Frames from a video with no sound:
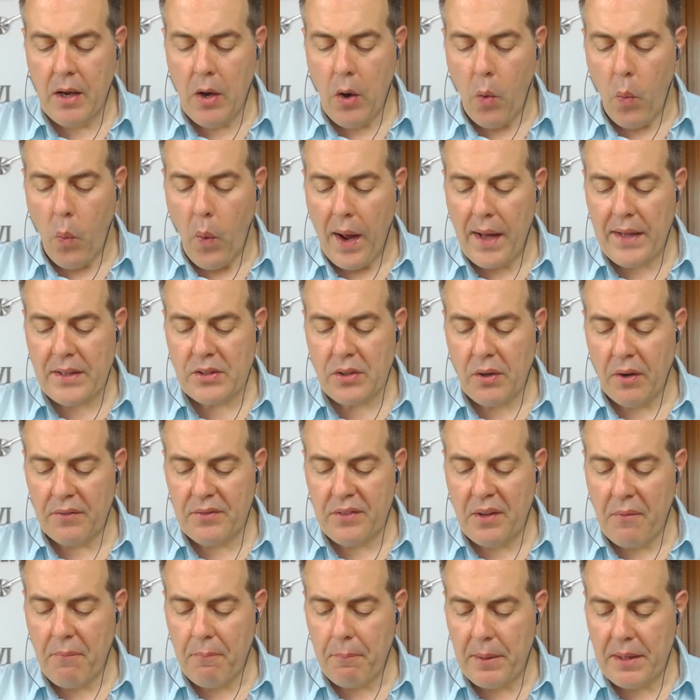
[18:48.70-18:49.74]
one of
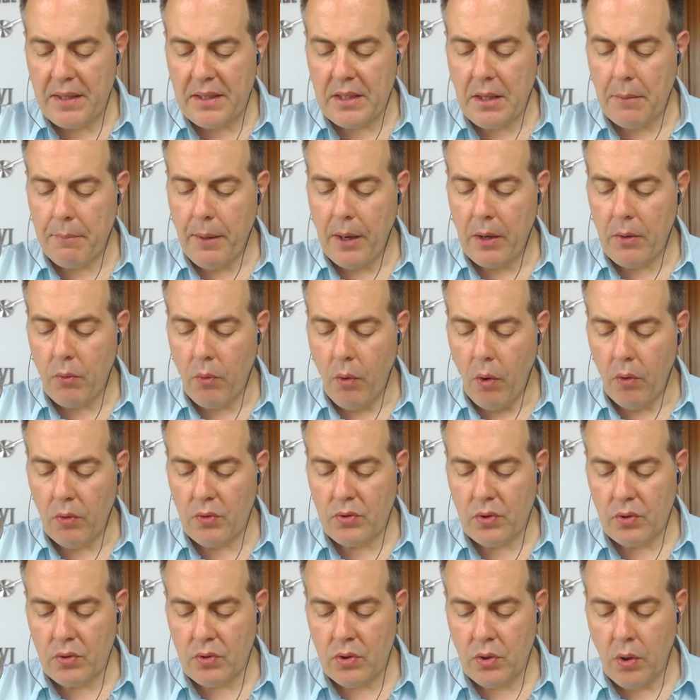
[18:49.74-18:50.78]
the principal
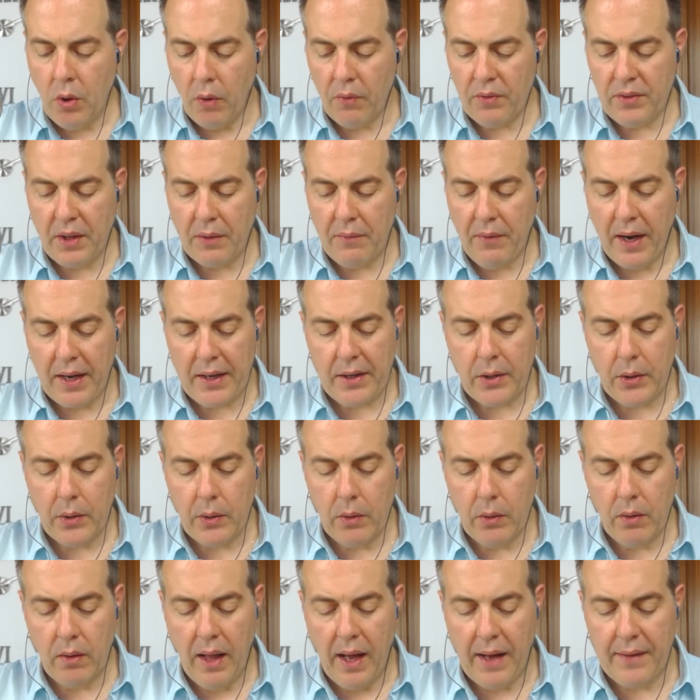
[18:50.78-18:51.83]
roles of the
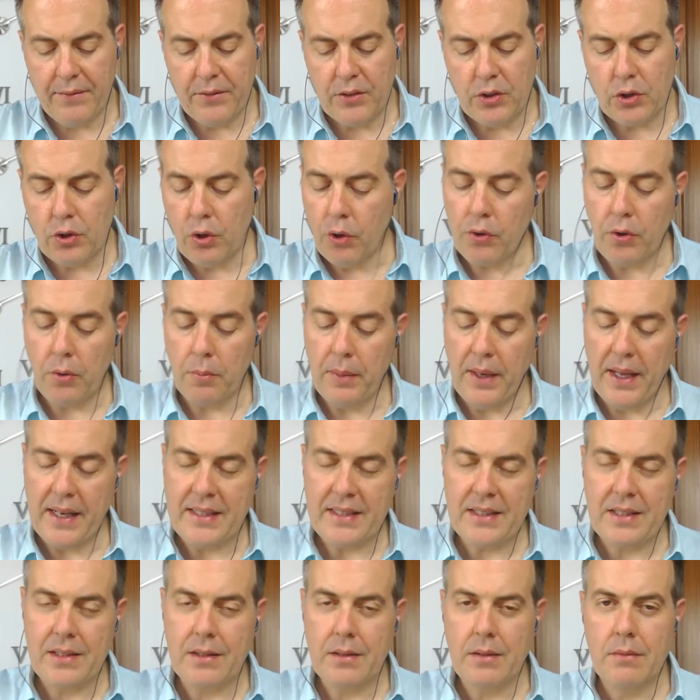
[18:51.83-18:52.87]
vacuole and
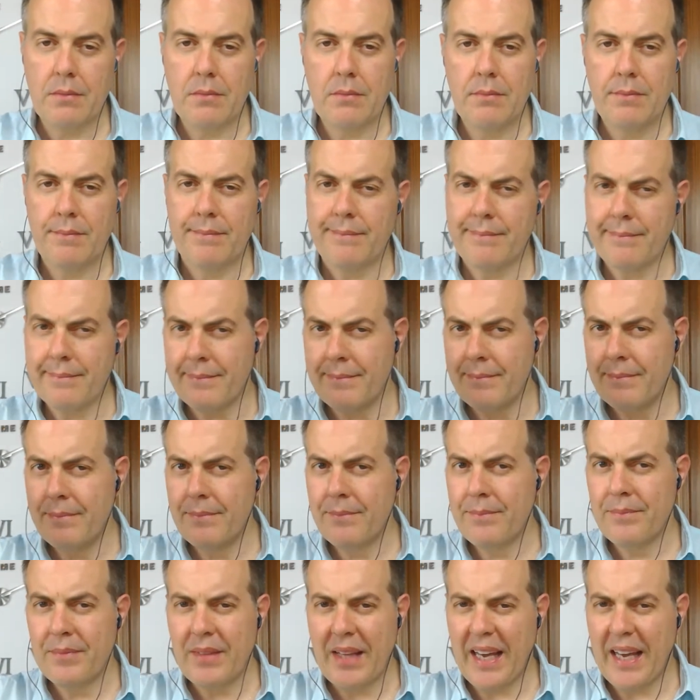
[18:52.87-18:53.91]
tonoplast.
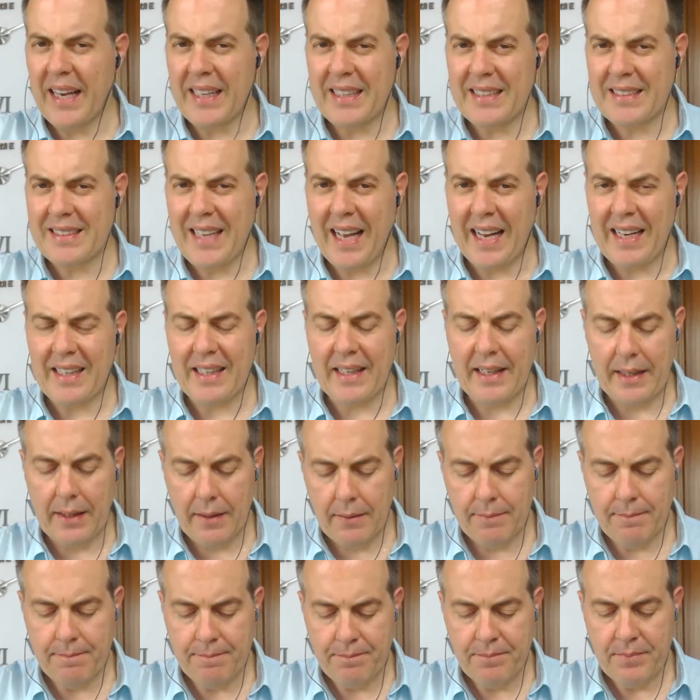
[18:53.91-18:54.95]
Exactly.
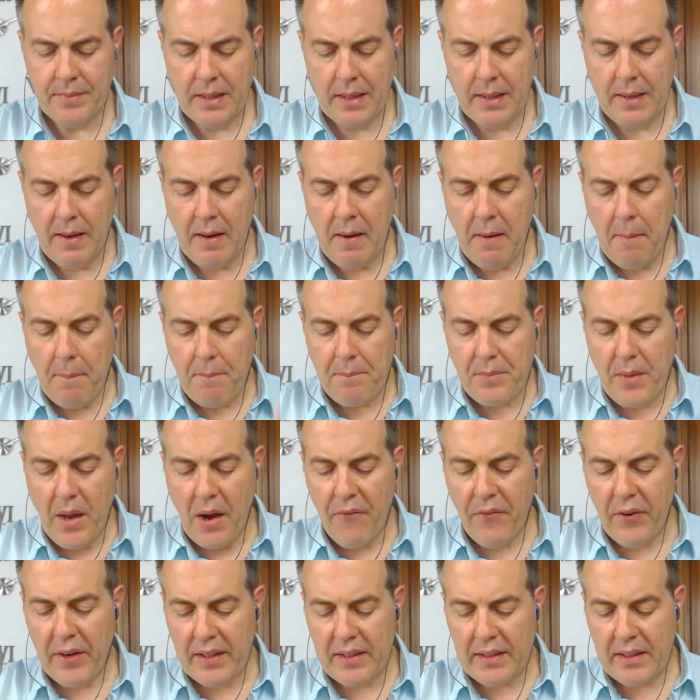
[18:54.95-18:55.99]

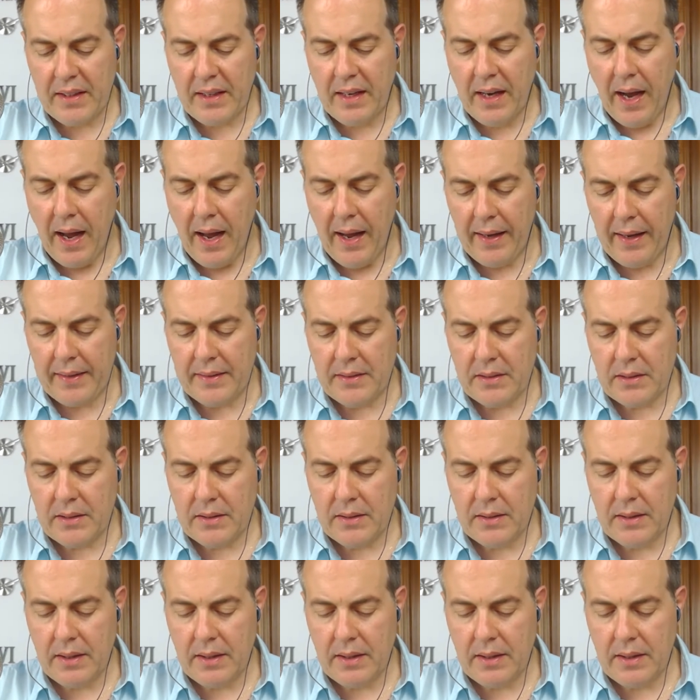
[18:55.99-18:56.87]
Different kinds